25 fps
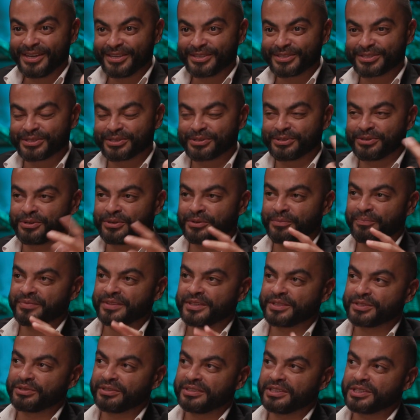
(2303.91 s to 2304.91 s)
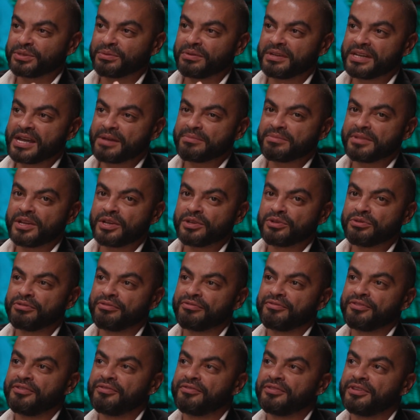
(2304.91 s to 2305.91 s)
So that's why I'm telling you
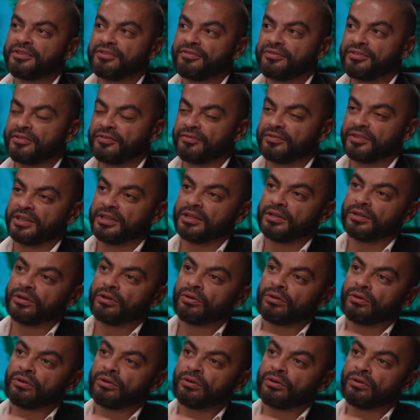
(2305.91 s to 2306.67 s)
50-50.